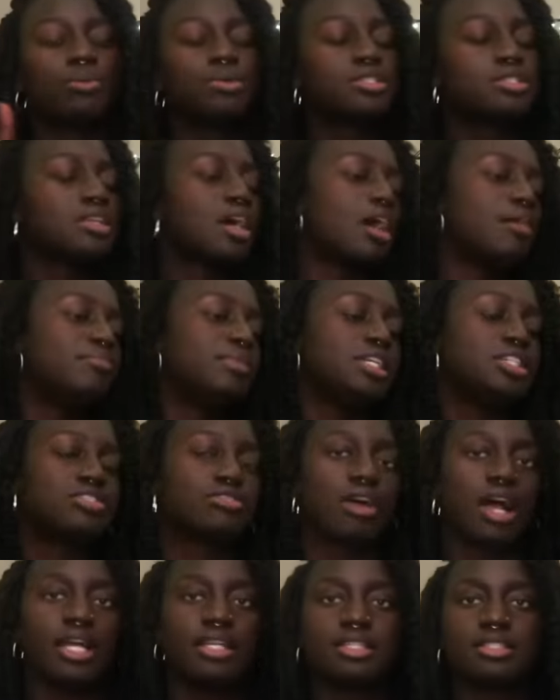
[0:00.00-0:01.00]
was not me
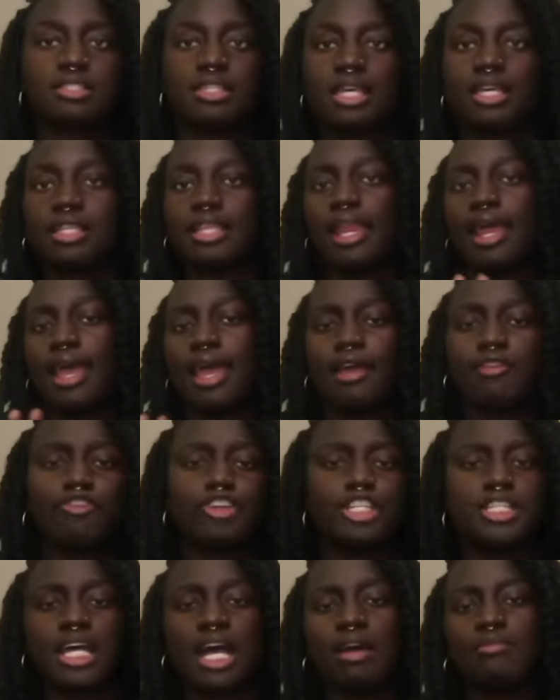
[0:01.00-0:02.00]
trying to say that
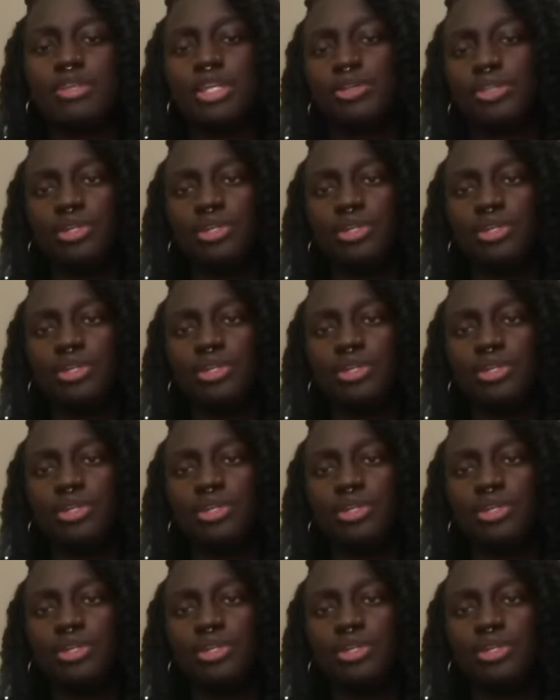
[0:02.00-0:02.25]
every time you